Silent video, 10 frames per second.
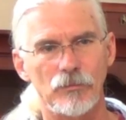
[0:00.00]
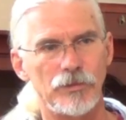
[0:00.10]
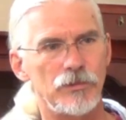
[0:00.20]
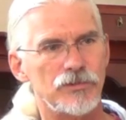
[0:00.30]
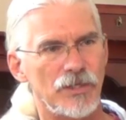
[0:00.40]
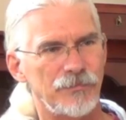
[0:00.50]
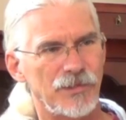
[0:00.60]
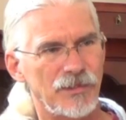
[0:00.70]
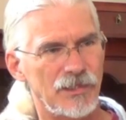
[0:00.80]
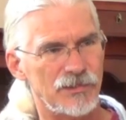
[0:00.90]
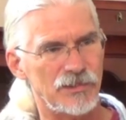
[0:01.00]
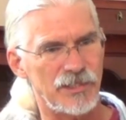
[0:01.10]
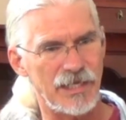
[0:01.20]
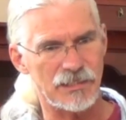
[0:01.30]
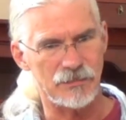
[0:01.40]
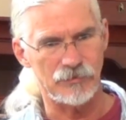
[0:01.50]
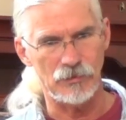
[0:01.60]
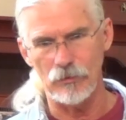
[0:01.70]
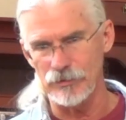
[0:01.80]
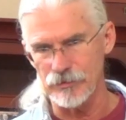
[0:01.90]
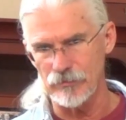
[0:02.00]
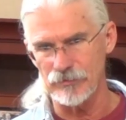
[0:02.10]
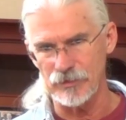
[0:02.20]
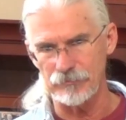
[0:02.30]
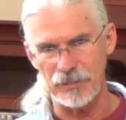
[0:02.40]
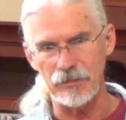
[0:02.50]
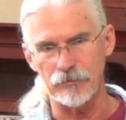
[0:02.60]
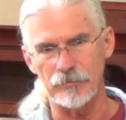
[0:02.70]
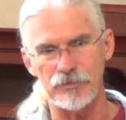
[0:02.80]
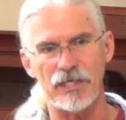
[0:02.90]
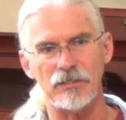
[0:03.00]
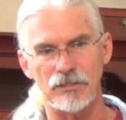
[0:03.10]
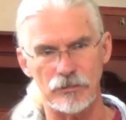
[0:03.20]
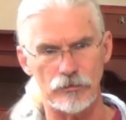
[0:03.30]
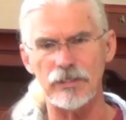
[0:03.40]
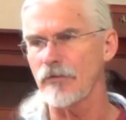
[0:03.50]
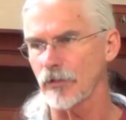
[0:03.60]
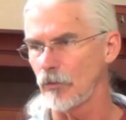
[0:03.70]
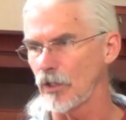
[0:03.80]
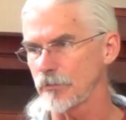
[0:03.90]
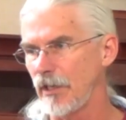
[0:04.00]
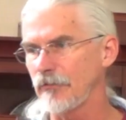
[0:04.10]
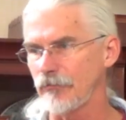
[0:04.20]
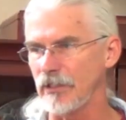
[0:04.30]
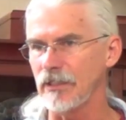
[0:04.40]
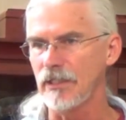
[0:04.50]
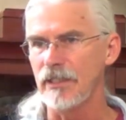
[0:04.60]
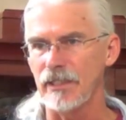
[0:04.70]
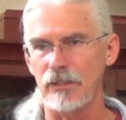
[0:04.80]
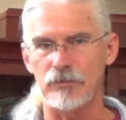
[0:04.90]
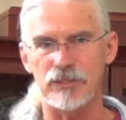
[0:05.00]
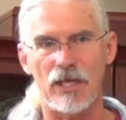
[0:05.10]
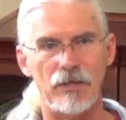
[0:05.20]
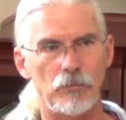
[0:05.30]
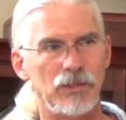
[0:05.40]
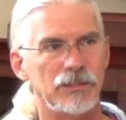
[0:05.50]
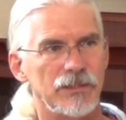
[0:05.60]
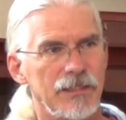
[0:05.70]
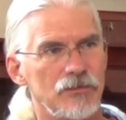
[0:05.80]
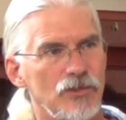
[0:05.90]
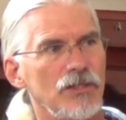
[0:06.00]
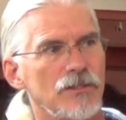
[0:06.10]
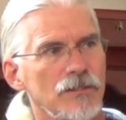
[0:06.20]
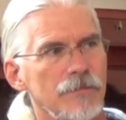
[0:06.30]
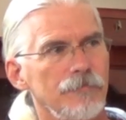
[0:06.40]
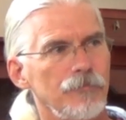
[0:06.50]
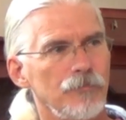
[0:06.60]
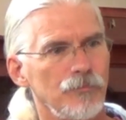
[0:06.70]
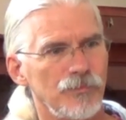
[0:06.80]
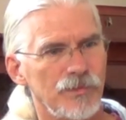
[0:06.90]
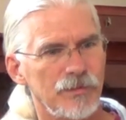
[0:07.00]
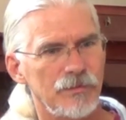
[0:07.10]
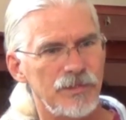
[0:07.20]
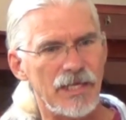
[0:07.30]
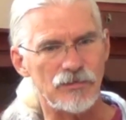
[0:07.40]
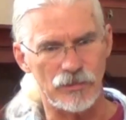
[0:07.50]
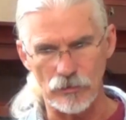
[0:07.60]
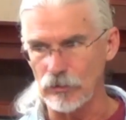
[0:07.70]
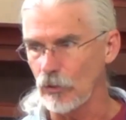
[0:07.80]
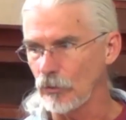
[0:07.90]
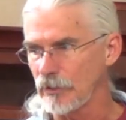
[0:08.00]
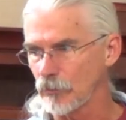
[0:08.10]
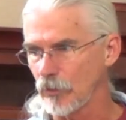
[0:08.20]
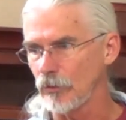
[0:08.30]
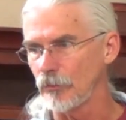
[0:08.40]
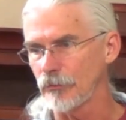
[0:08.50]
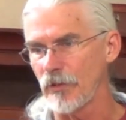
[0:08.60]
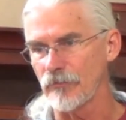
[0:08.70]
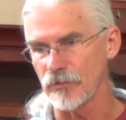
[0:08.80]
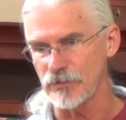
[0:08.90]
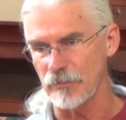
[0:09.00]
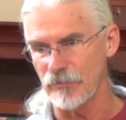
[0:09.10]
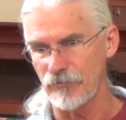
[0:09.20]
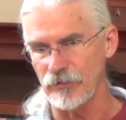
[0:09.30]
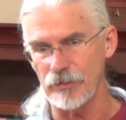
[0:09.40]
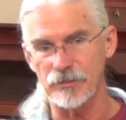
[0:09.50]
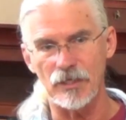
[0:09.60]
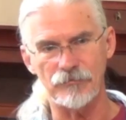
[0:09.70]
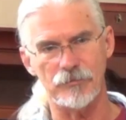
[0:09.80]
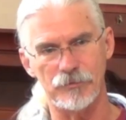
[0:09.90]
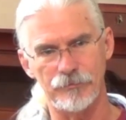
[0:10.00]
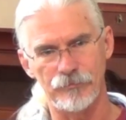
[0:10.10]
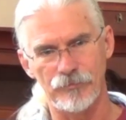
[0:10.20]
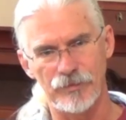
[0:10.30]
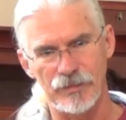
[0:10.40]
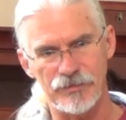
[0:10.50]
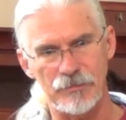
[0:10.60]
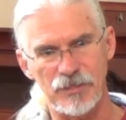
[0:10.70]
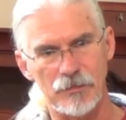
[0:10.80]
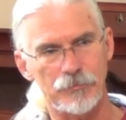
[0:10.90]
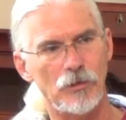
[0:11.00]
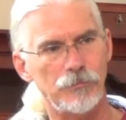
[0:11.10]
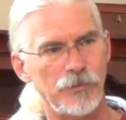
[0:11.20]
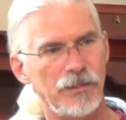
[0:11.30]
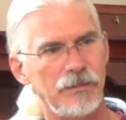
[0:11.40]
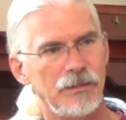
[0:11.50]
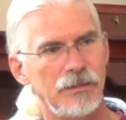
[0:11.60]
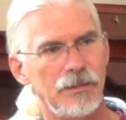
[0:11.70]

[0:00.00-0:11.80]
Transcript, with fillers: would do something that is the task of a lowly servant that Peter objected to. You're never going to wash my feet. He was not willing to let Jesus take such a lowly role with reference to him. It felt uncomfortable, it seemed inappropriate.